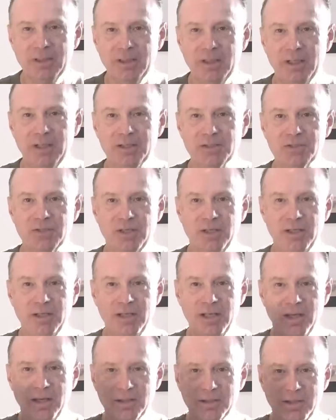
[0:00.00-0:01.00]
And he said he
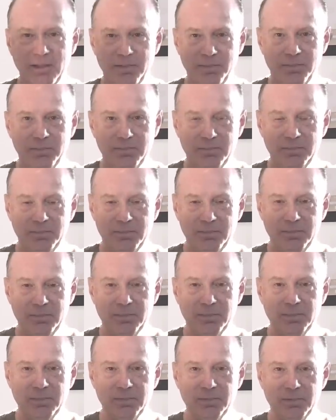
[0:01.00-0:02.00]
held up
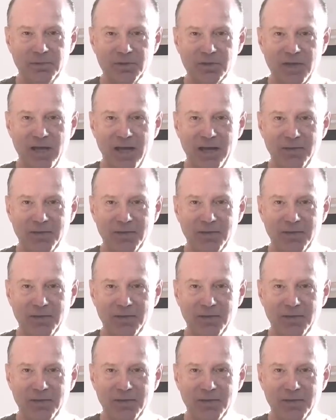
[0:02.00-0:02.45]
the sign